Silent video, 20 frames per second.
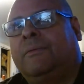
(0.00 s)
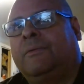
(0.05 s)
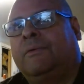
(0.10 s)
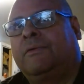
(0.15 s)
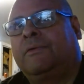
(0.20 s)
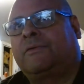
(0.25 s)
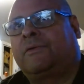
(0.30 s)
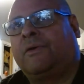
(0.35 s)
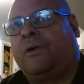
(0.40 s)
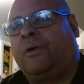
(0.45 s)

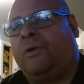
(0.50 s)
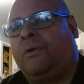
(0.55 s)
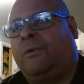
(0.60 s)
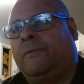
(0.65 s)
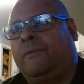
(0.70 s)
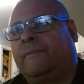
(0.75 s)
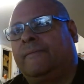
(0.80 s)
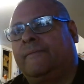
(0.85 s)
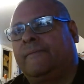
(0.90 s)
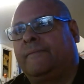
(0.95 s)

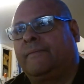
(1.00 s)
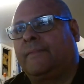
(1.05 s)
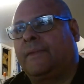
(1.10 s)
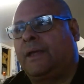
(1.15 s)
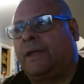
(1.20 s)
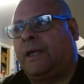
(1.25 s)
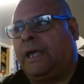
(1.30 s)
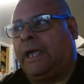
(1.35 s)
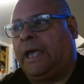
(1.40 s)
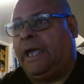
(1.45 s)
So,
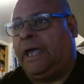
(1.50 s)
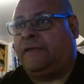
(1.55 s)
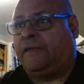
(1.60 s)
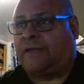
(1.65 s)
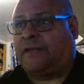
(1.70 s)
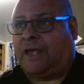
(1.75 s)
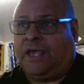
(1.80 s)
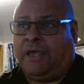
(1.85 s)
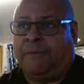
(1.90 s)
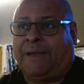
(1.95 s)
and he
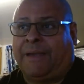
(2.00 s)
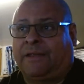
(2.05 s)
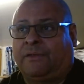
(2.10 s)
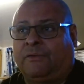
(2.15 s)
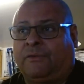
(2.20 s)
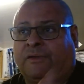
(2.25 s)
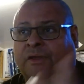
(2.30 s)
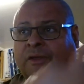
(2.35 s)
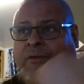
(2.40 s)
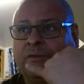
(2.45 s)
said he might
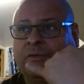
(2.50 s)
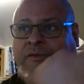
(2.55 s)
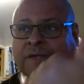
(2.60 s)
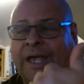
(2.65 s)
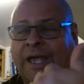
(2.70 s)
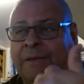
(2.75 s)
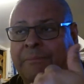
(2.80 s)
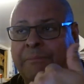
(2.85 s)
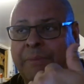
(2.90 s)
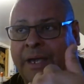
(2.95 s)
do single
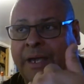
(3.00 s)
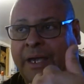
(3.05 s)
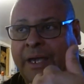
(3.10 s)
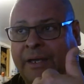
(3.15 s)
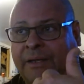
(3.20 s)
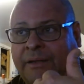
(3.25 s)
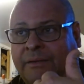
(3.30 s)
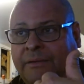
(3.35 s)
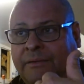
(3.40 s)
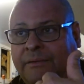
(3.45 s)

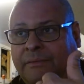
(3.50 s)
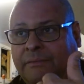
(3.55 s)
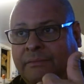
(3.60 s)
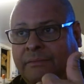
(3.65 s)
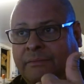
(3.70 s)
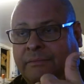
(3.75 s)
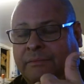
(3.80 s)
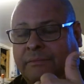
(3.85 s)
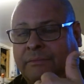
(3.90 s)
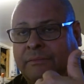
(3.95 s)
sideband,
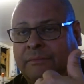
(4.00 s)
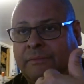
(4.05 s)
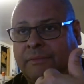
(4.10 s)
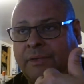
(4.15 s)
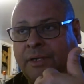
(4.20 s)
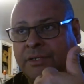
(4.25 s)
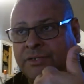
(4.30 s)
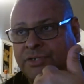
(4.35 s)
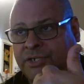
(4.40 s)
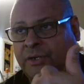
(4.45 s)

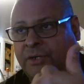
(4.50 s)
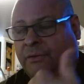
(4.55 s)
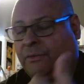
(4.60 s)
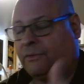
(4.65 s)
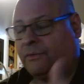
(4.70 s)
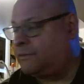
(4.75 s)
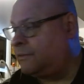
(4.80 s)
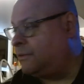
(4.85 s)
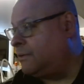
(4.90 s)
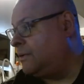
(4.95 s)

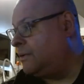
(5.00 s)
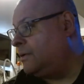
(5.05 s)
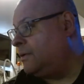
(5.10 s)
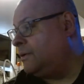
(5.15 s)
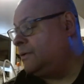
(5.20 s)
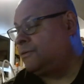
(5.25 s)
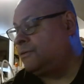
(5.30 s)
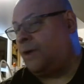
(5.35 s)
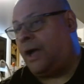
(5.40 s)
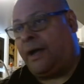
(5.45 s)
Jill's.
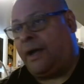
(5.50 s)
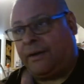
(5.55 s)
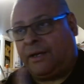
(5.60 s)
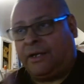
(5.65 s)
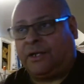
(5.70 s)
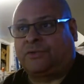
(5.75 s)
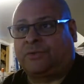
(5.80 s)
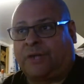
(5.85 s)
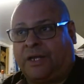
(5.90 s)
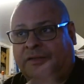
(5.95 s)
So I'm
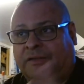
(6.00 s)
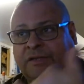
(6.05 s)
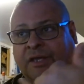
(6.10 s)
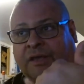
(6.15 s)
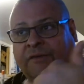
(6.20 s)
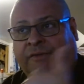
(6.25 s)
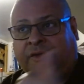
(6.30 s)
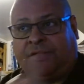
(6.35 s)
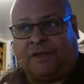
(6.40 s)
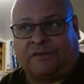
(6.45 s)
gonna try to see
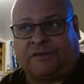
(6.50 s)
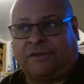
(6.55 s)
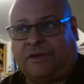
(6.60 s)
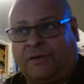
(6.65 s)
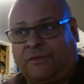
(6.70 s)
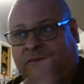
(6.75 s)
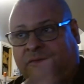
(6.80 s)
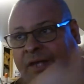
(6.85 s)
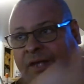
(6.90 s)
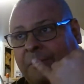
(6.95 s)
if he does
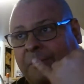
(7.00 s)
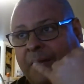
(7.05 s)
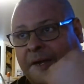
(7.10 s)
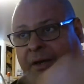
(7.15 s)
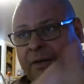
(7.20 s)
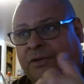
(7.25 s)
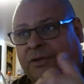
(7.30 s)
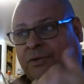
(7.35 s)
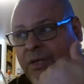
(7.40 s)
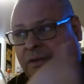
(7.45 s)
single sideband. I'm
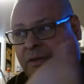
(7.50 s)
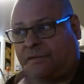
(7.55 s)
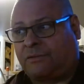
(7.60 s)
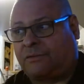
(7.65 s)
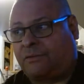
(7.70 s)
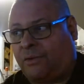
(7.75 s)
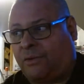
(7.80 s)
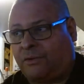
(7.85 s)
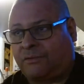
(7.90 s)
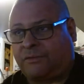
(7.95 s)
gonna try to
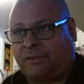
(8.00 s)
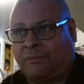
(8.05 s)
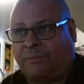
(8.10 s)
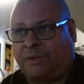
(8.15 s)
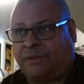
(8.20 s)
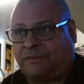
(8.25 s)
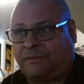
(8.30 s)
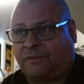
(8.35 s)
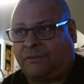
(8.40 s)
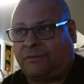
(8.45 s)
talk to him
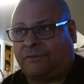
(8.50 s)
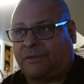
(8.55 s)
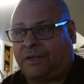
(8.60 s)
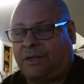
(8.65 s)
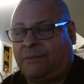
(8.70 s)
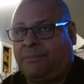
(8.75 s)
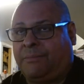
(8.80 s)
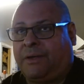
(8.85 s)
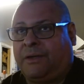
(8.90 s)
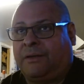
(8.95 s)
on single
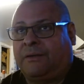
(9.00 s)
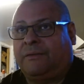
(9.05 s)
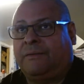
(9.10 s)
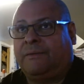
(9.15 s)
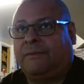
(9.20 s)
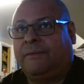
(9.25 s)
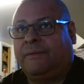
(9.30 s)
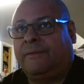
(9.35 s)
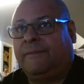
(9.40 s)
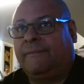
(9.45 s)
sideband
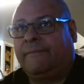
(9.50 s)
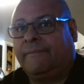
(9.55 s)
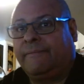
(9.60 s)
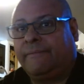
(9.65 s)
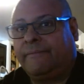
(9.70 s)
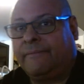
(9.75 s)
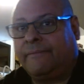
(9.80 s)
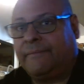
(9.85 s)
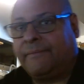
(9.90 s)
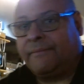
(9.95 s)

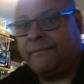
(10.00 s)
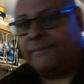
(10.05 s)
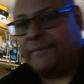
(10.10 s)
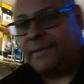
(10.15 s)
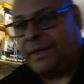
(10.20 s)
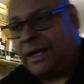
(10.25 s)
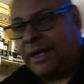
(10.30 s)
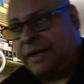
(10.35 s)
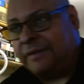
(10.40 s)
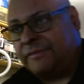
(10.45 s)

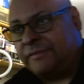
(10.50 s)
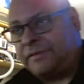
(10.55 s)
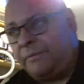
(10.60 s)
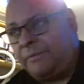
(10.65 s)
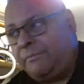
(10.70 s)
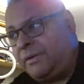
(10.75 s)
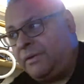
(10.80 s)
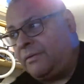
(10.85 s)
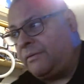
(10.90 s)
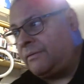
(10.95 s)
on
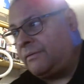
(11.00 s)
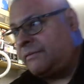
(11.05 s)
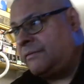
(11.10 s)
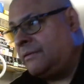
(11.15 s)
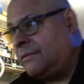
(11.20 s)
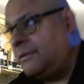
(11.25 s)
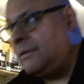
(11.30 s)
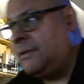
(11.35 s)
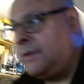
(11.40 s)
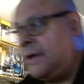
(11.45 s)
10 meters,
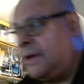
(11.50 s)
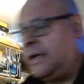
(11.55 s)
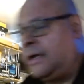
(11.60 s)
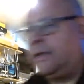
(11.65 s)
and